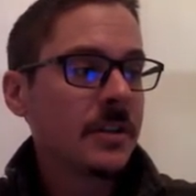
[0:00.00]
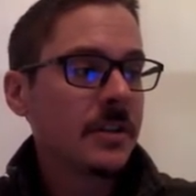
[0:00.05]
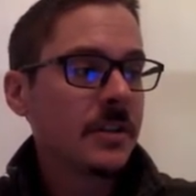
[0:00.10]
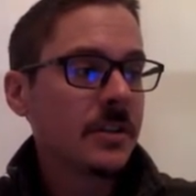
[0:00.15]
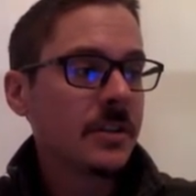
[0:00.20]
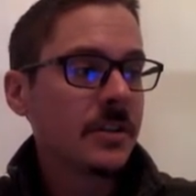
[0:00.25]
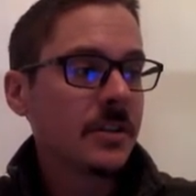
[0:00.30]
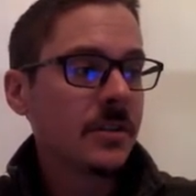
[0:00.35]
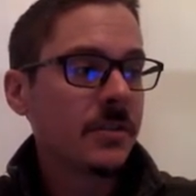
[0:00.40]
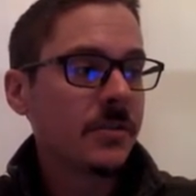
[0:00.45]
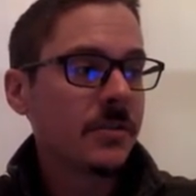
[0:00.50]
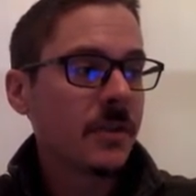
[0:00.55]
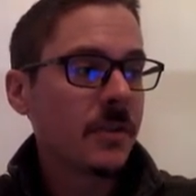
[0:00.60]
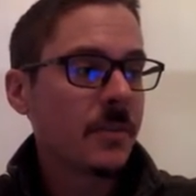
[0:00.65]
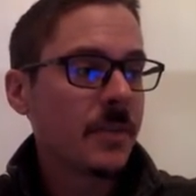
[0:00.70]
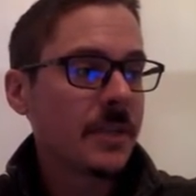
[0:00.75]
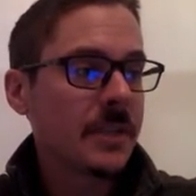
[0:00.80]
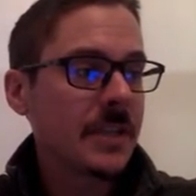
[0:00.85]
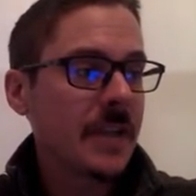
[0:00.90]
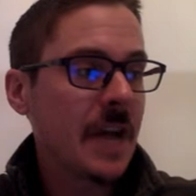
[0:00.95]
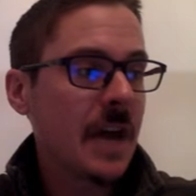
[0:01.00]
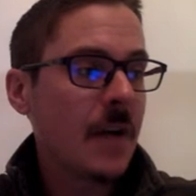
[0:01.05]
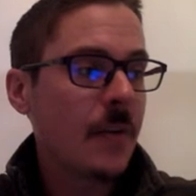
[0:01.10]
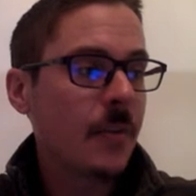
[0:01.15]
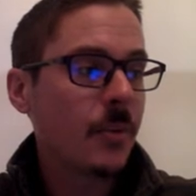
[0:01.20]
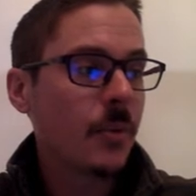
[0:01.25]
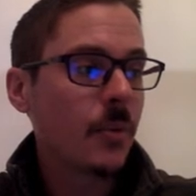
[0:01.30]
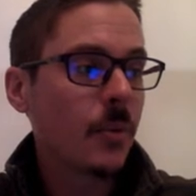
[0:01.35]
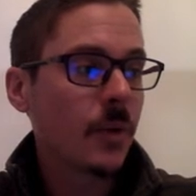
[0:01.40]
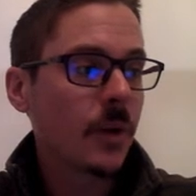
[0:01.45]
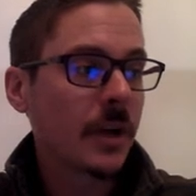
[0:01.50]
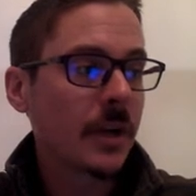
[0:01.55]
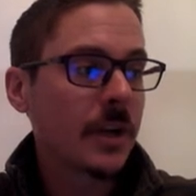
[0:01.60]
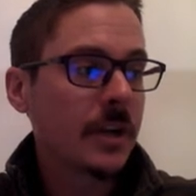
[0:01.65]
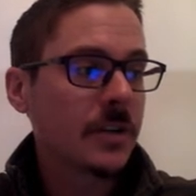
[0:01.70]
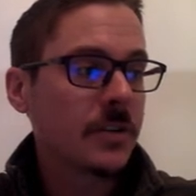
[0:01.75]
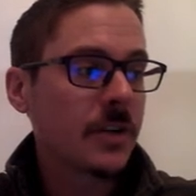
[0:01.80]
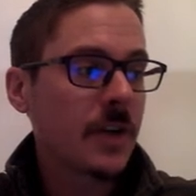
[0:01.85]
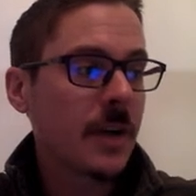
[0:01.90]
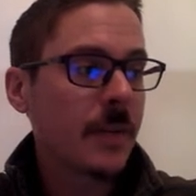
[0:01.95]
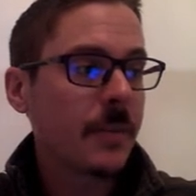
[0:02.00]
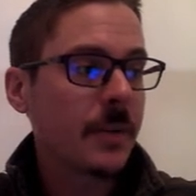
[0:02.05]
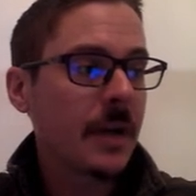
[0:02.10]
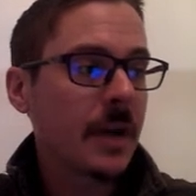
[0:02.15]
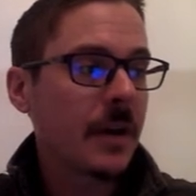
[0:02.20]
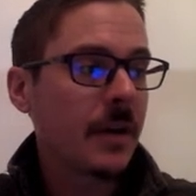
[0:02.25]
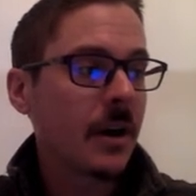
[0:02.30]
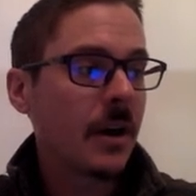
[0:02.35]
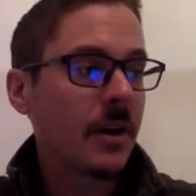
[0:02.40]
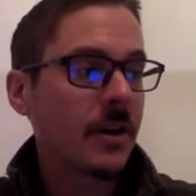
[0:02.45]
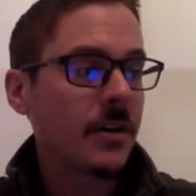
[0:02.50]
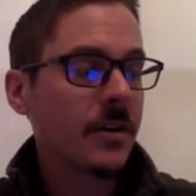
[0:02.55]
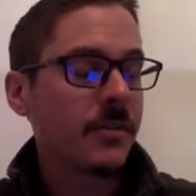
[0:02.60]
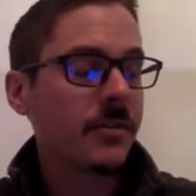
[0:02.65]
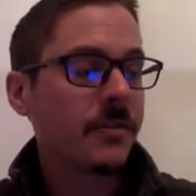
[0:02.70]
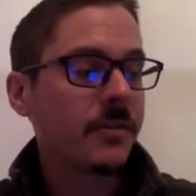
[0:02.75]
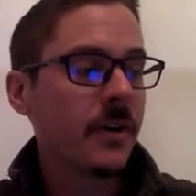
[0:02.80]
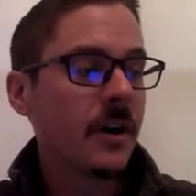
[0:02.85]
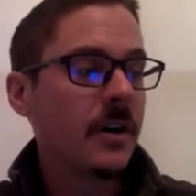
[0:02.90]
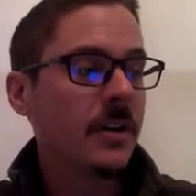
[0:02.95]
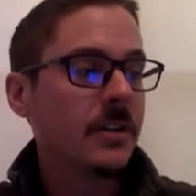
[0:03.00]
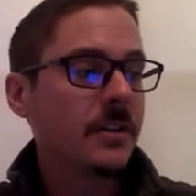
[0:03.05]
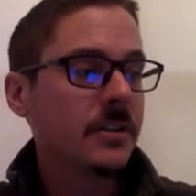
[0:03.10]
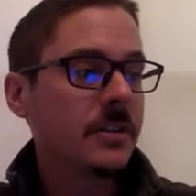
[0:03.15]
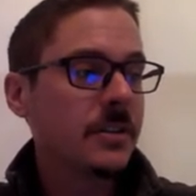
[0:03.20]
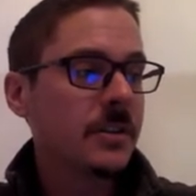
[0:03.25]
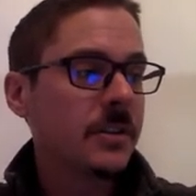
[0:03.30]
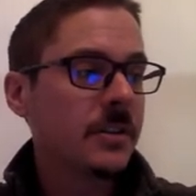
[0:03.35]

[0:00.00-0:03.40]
So from the top, we're going to drop down our default.